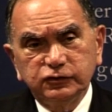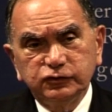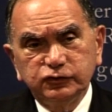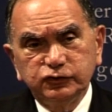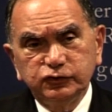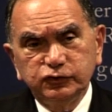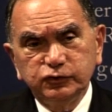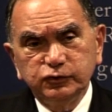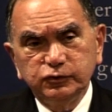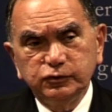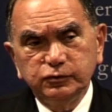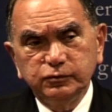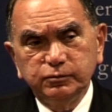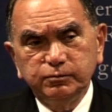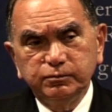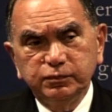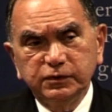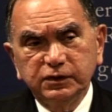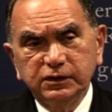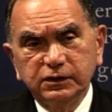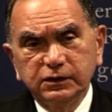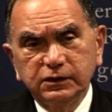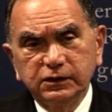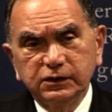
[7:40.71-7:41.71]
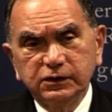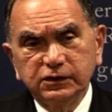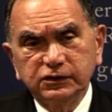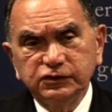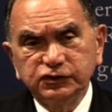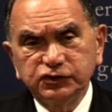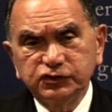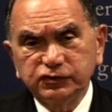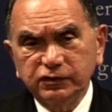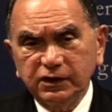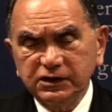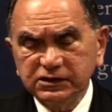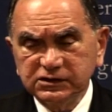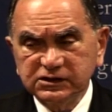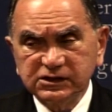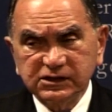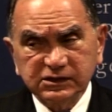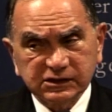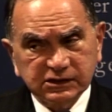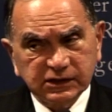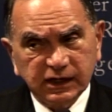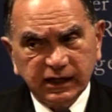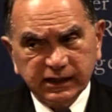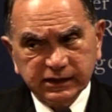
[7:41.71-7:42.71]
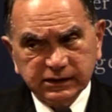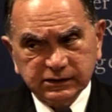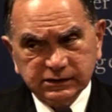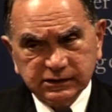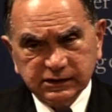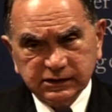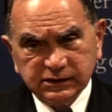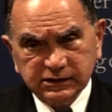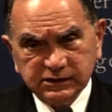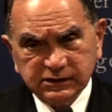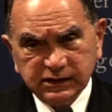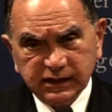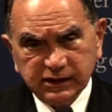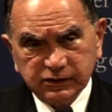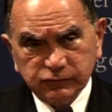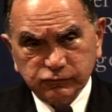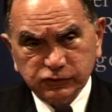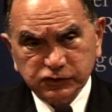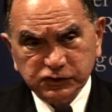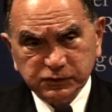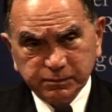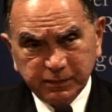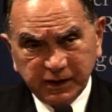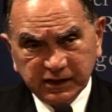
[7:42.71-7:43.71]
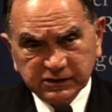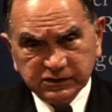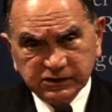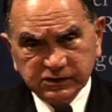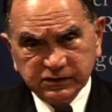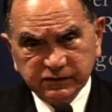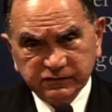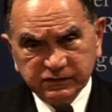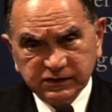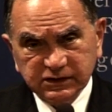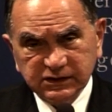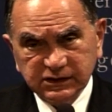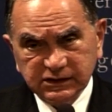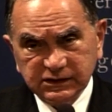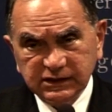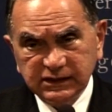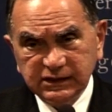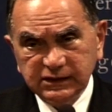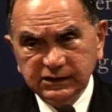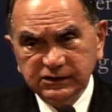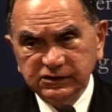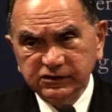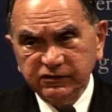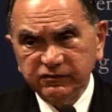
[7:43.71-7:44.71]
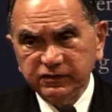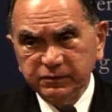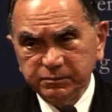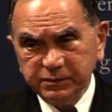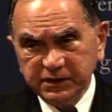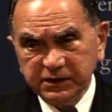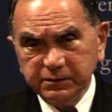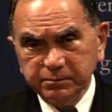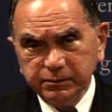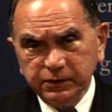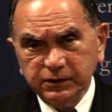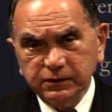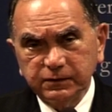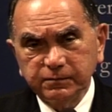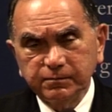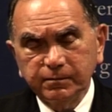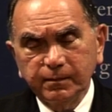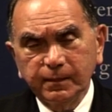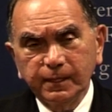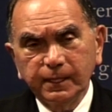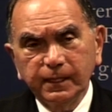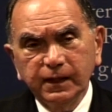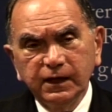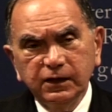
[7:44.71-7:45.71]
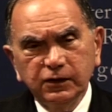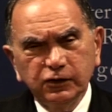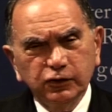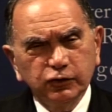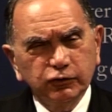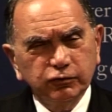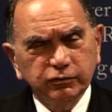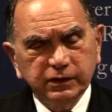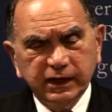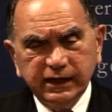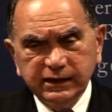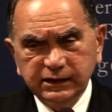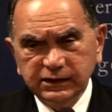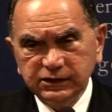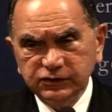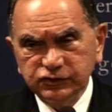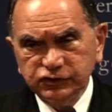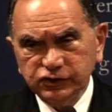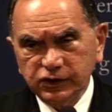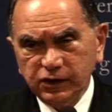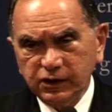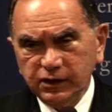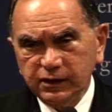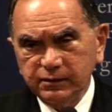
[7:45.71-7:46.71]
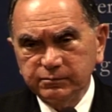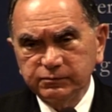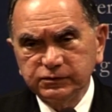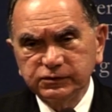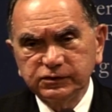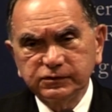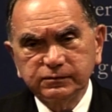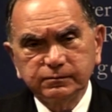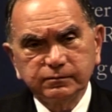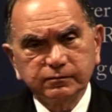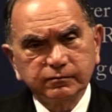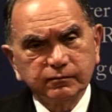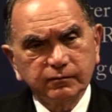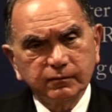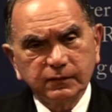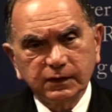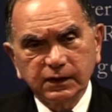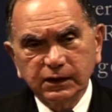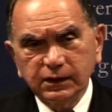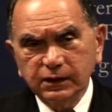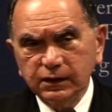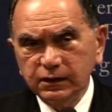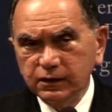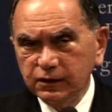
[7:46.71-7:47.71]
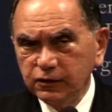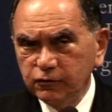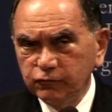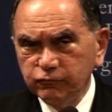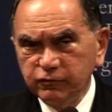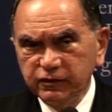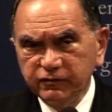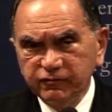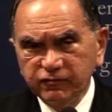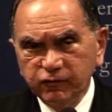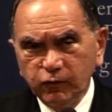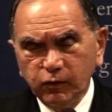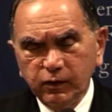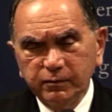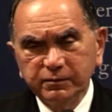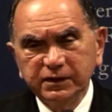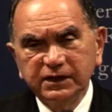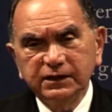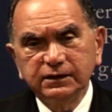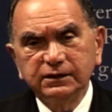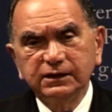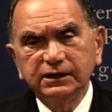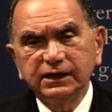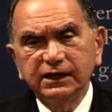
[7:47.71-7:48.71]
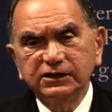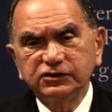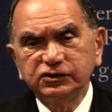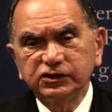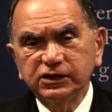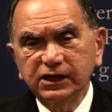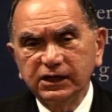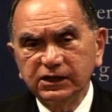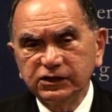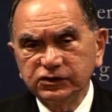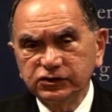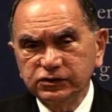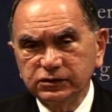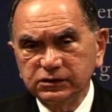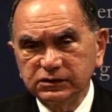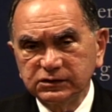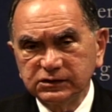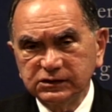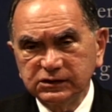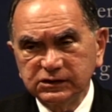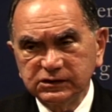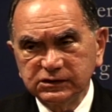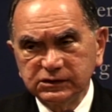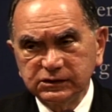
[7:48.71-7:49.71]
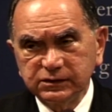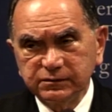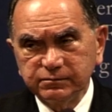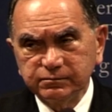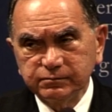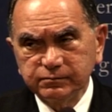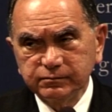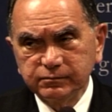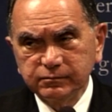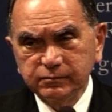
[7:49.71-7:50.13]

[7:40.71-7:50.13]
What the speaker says: to construct societies that are responsive to the needs of the people, creating jobs, reforming the educational system,